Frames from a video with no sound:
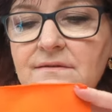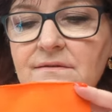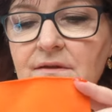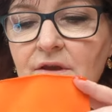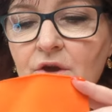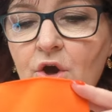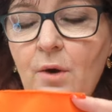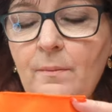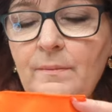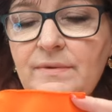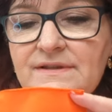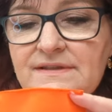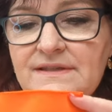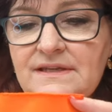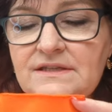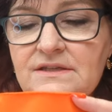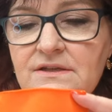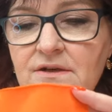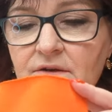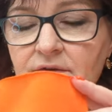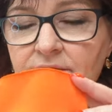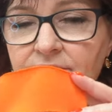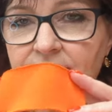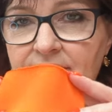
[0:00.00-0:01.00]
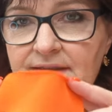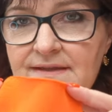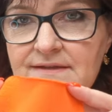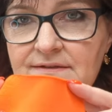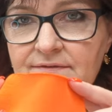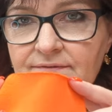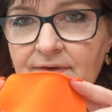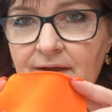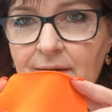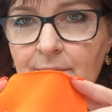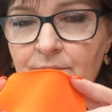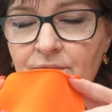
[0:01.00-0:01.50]
The composition of this
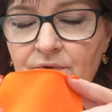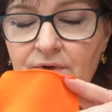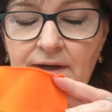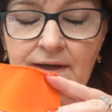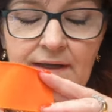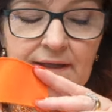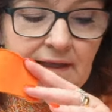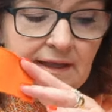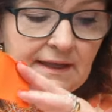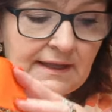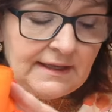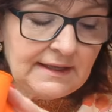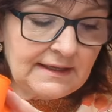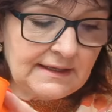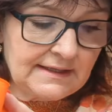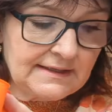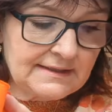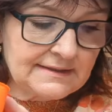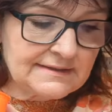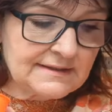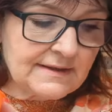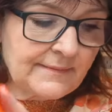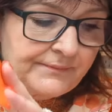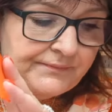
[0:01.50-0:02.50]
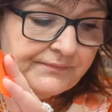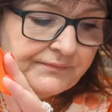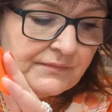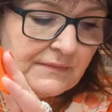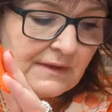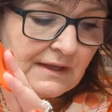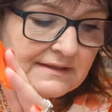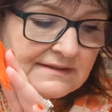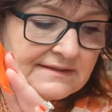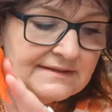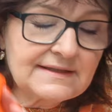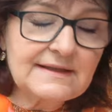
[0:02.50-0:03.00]
fabric is
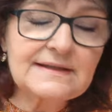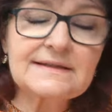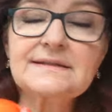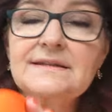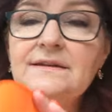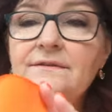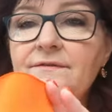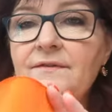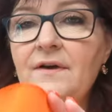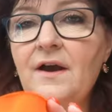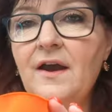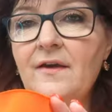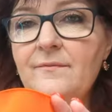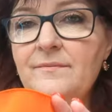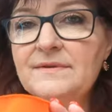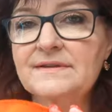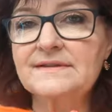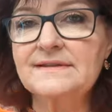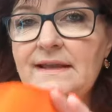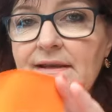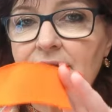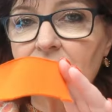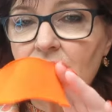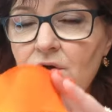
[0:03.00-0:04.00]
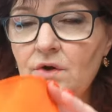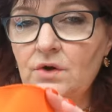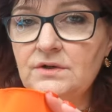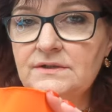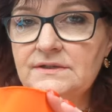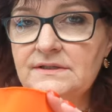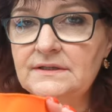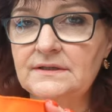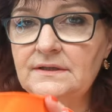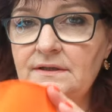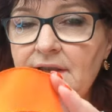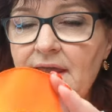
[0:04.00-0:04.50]
65%
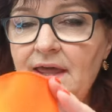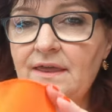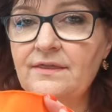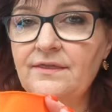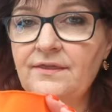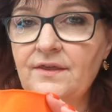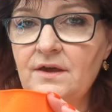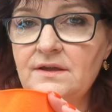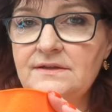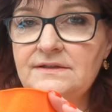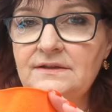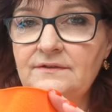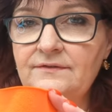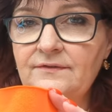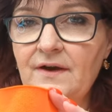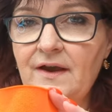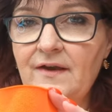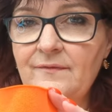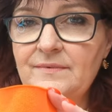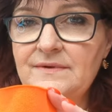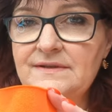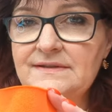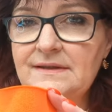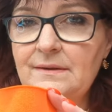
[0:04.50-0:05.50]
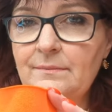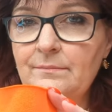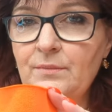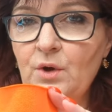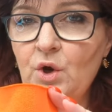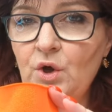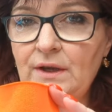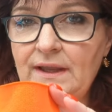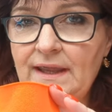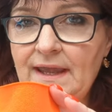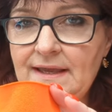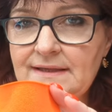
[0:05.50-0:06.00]
cotton and 35%
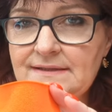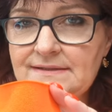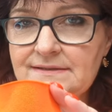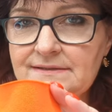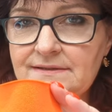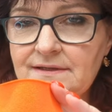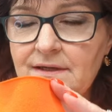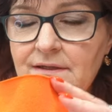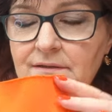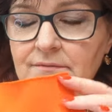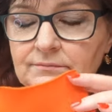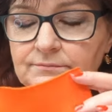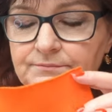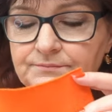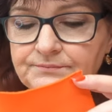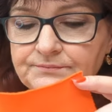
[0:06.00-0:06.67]
polyester.